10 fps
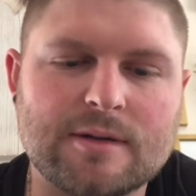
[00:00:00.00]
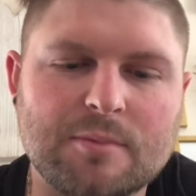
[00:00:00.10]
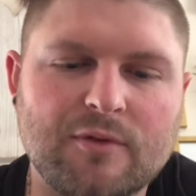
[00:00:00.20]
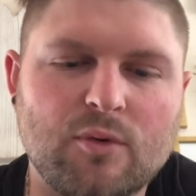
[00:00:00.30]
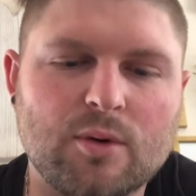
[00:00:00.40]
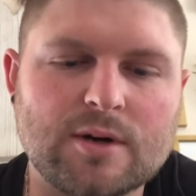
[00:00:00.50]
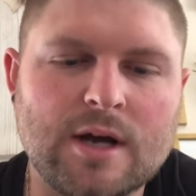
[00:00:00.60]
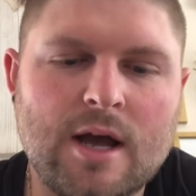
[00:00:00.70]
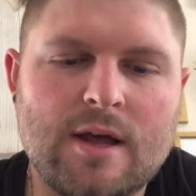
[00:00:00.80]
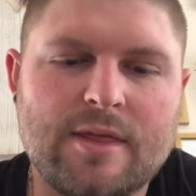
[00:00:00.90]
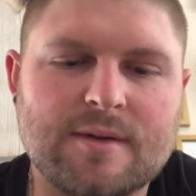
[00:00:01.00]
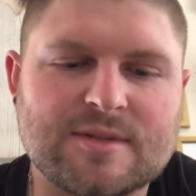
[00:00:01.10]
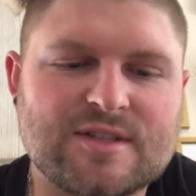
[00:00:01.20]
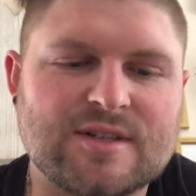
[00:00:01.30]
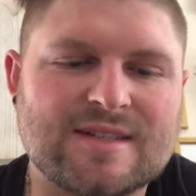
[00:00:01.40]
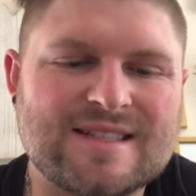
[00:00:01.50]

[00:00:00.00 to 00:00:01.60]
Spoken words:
And before them stood